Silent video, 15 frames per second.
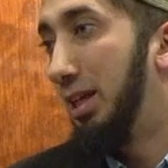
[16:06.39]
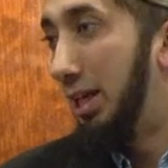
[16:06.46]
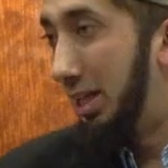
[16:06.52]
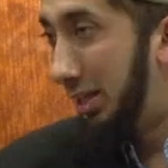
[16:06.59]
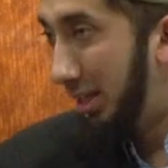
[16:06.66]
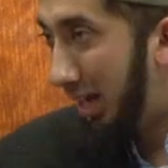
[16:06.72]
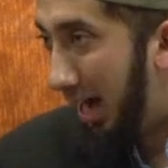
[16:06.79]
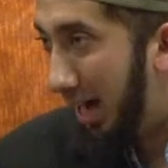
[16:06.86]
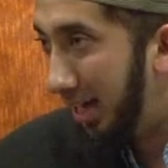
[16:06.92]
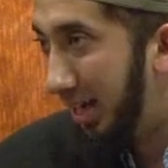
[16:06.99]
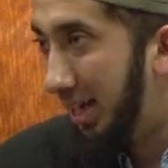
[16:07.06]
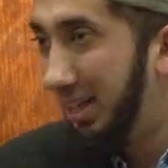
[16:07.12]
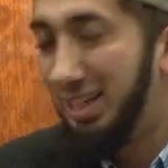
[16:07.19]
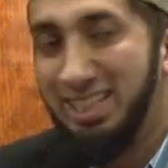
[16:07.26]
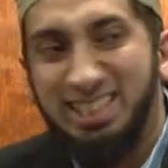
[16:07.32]
In the
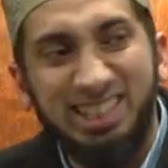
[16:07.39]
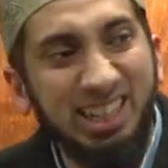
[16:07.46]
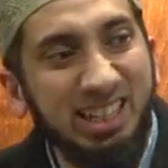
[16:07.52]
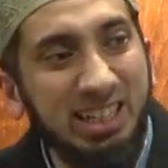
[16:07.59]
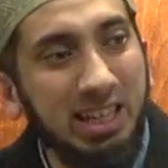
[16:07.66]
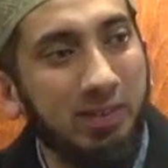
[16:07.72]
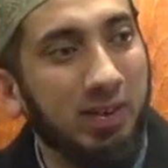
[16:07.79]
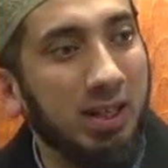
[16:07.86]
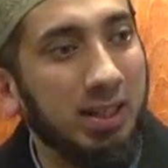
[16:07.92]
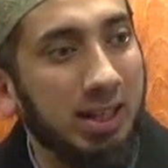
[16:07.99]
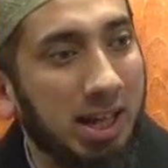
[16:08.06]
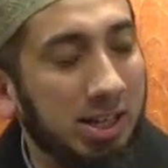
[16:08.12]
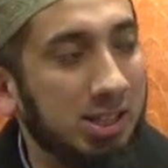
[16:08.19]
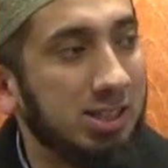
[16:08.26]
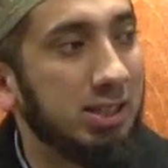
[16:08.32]
ayah, it didn't even
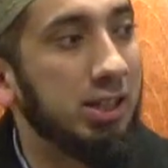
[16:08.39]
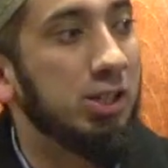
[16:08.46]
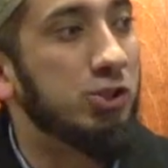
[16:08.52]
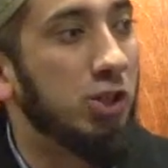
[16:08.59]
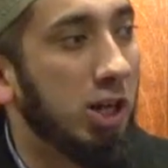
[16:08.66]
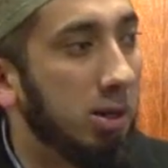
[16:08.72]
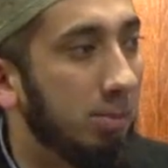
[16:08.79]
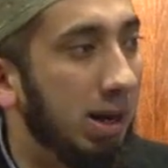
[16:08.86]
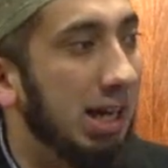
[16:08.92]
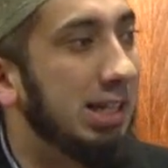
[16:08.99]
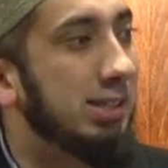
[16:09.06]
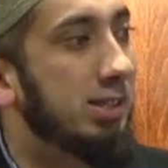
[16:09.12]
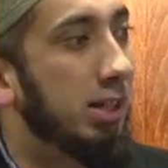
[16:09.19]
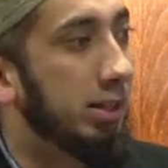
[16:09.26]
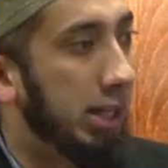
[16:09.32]
let us
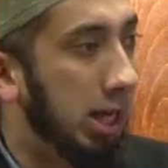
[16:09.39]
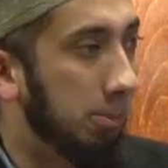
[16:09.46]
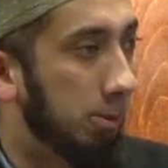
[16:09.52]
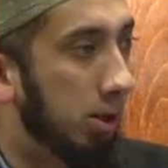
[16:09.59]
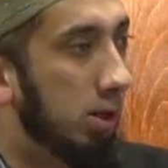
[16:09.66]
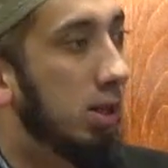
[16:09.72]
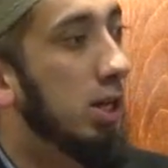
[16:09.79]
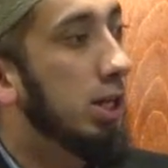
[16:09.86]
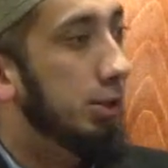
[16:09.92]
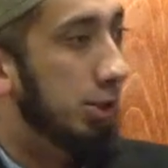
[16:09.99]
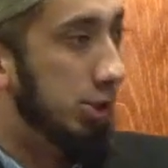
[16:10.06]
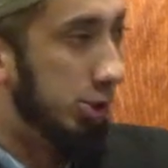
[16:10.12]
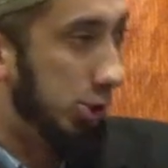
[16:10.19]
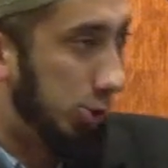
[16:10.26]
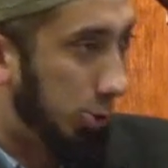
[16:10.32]
legitimize the label,
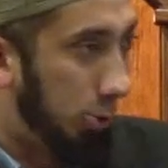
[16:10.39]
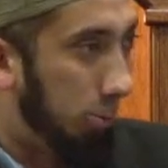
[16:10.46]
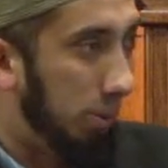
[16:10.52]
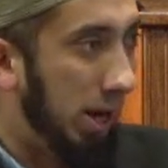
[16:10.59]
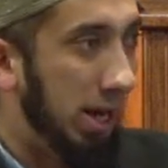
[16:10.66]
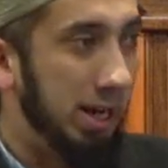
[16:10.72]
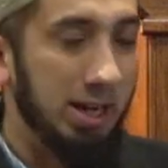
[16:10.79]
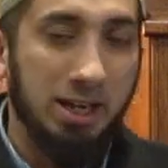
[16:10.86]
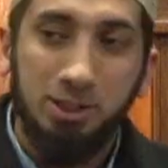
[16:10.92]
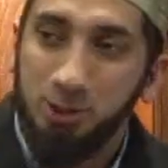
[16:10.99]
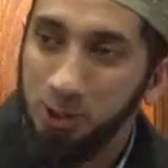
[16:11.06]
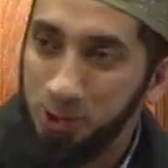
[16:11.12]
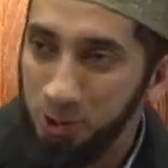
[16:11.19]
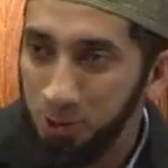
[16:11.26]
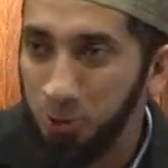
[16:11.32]
this is group A and
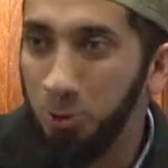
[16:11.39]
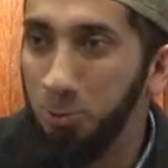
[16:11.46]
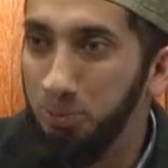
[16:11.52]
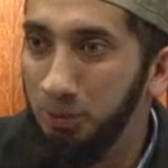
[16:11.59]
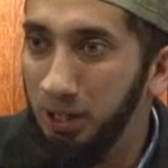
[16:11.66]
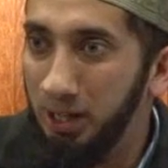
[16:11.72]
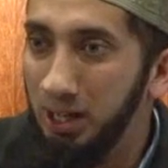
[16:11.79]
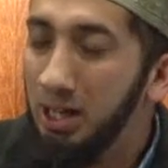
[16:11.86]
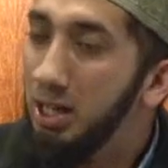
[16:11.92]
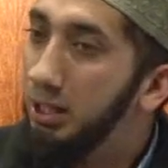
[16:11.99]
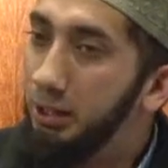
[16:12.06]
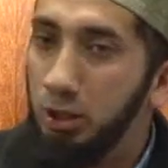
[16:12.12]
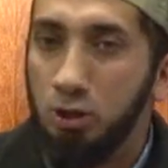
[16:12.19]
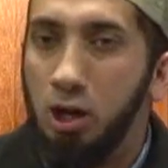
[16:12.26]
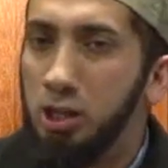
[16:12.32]
this is group B,
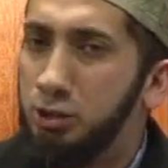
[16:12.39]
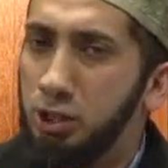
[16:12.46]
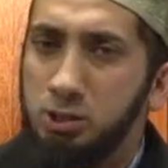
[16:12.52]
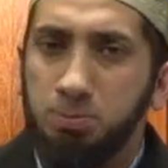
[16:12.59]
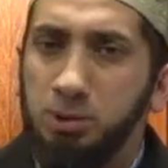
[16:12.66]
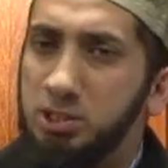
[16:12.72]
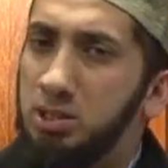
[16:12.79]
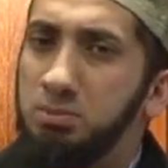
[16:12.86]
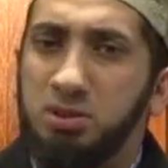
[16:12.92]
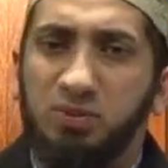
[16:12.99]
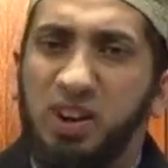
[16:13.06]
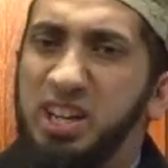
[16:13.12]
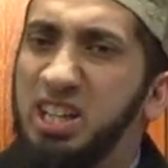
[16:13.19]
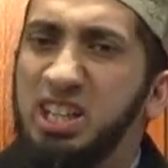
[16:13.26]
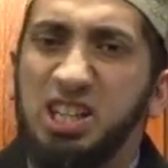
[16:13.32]
they're all just Muslims
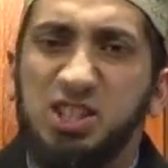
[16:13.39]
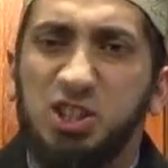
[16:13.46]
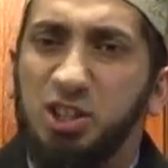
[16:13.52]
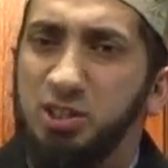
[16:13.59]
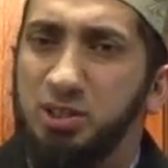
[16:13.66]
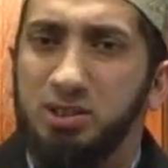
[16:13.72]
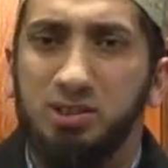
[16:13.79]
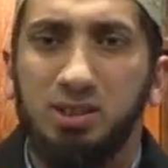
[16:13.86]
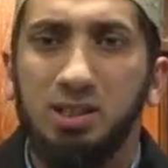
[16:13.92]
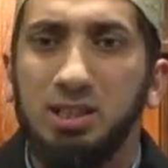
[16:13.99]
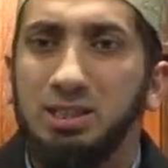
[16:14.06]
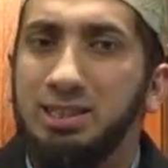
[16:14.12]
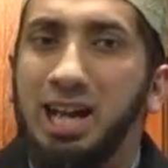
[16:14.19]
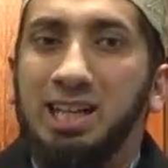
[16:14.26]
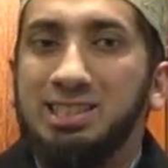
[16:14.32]
fighting each other.
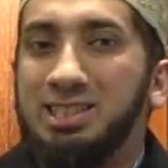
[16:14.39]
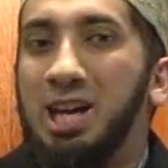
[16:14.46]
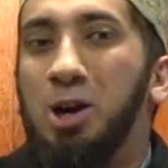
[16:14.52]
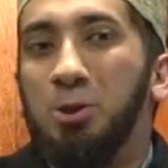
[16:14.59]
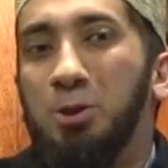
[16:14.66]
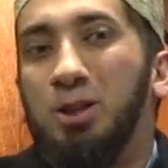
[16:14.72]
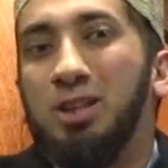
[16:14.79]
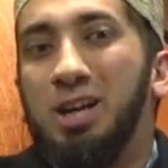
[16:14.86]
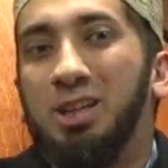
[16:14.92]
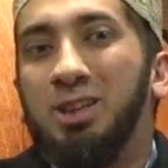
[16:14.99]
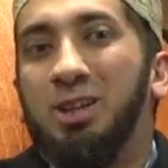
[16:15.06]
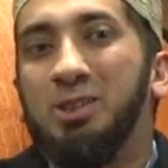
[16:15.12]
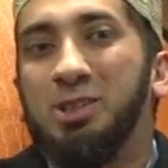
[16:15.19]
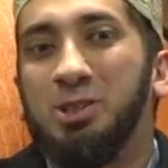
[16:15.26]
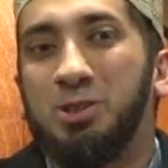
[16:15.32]
That's how
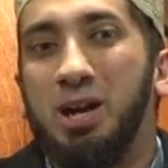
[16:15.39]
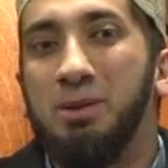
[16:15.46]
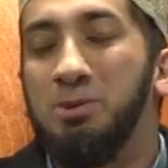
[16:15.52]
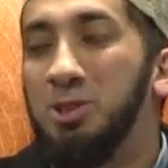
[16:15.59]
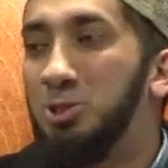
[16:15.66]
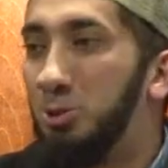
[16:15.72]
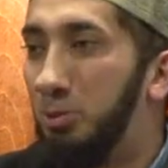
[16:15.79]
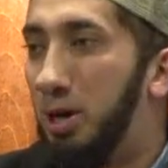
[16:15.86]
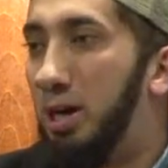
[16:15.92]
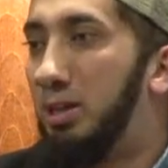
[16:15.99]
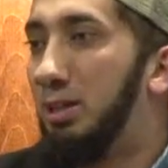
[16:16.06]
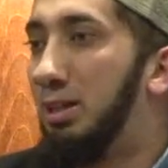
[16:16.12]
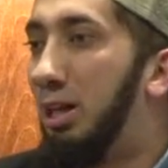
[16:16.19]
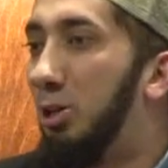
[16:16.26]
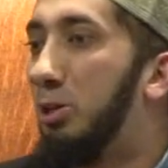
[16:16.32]
Allah described it.
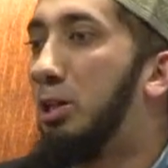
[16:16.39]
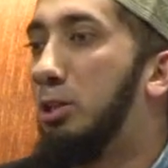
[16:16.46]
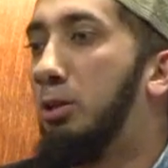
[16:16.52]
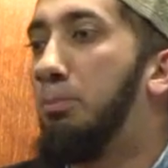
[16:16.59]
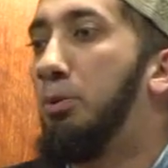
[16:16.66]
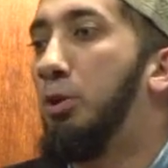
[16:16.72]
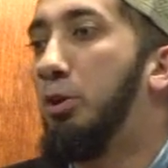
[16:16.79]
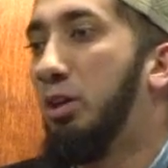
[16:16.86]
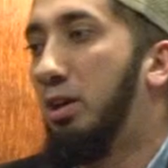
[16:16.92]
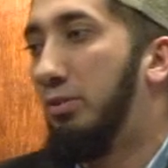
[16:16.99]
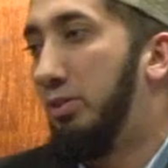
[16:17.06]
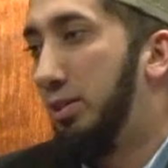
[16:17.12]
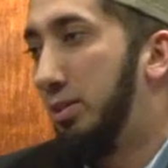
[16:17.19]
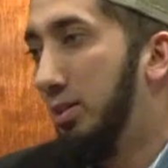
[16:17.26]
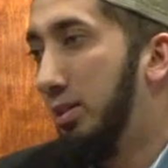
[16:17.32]
SubhanAllah, look at the beauty
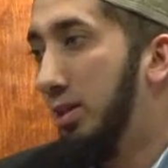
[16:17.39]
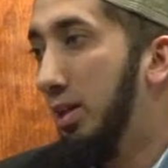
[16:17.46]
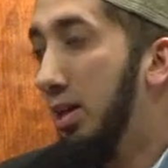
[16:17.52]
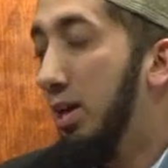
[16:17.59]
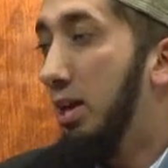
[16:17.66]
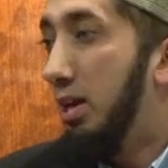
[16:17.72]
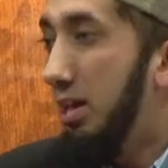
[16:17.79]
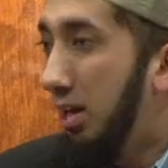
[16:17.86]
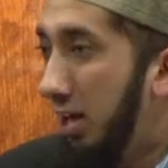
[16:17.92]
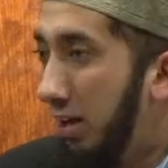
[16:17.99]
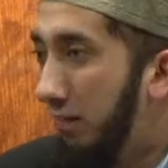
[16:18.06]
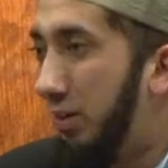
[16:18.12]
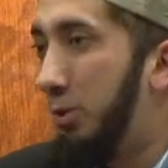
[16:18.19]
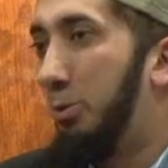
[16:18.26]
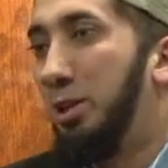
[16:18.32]
of it.
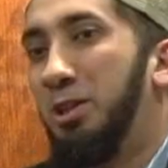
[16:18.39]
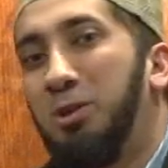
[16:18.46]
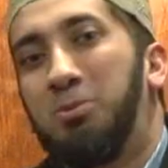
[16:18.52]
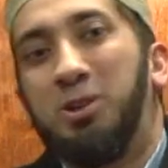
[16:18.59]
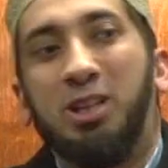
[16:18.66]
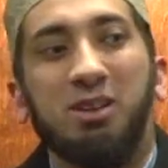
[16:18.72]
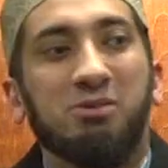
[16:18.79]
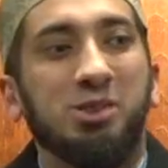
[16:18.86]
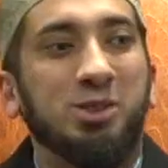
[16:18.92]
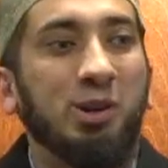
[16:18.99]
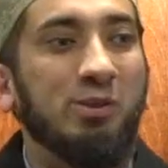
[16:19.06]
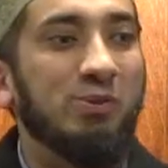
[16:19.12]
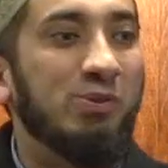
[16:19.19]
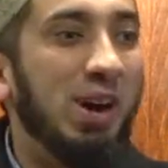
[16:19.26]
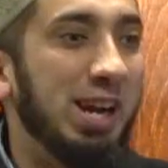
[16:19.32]
Even when the believers
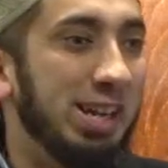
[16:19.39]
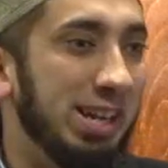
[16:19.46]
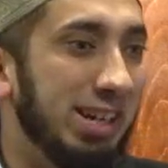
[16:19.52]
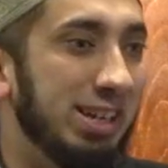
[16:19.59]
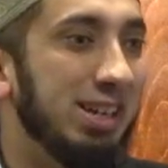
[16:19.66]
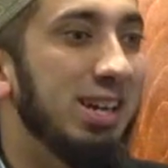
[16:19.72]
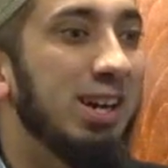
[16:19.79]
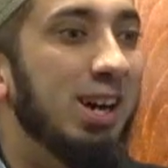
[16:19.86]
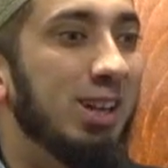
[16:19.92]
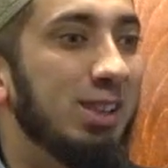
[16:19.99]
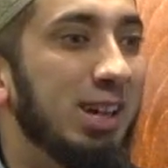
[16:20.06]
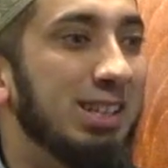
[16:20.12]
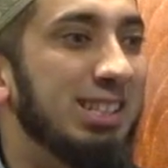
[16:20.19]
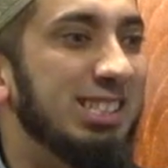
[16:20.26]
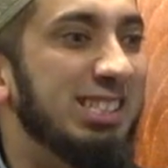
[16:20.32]
are fighting,
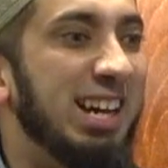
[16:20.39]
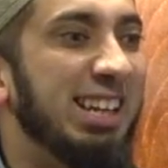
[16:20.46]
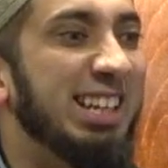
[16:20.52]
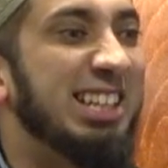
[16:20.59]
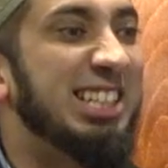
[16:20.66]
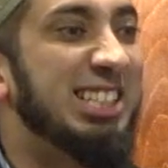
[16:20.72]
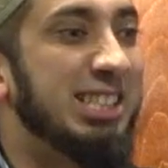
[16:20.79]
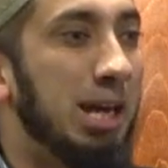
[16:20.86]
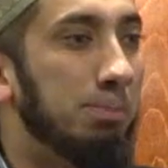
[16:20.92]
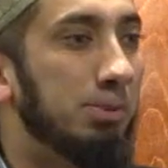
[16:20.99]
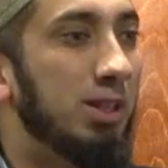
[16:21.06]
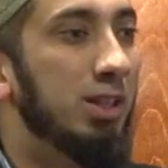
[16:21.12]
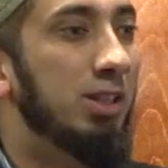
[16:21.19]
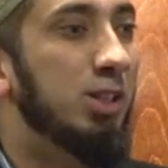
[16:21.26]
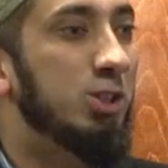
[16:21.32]
Allah does not accept
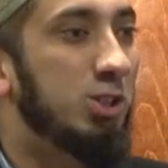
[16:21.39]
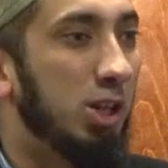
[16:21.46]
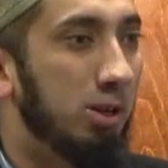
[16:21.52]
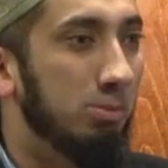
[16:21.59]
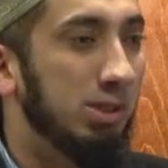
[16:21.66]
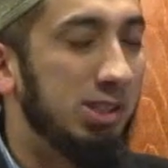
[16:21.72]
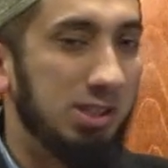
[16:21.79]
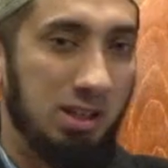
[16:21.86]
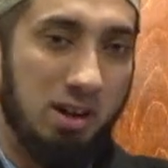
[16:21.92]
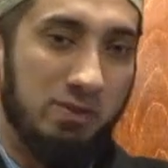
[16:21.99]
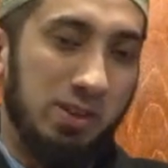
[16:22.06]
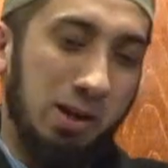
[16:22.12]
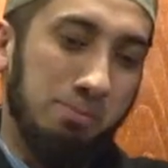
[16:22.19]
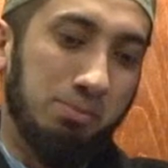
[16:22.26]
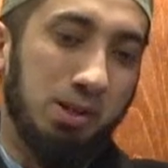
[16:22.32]
the legitimacy
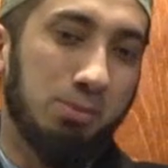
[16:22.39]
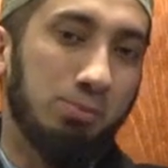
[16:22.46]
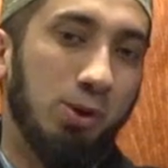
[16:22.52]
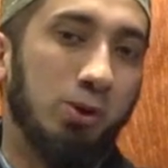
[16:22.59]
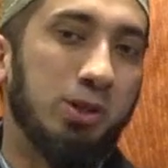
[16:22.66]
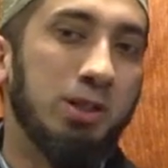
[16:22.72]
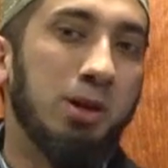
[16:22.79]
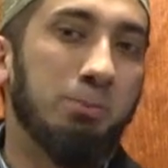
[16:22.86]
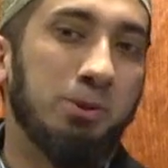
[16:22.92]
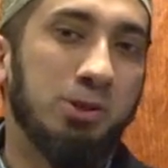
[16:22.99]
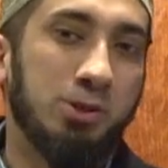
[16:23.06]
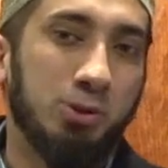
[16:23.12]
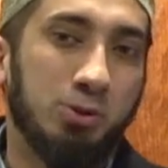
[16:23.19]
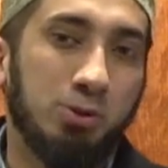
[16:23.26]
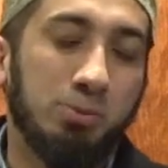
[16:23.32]
of them being broken up
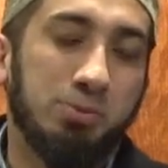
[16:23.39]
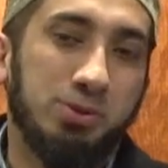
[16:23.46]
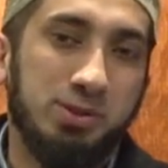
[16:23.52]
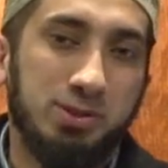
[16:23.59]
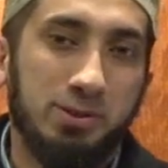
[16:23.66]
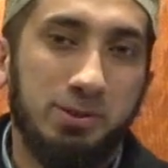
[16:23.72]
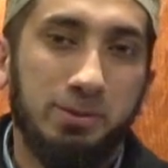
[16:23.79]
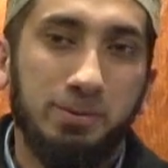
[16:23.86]
into groups.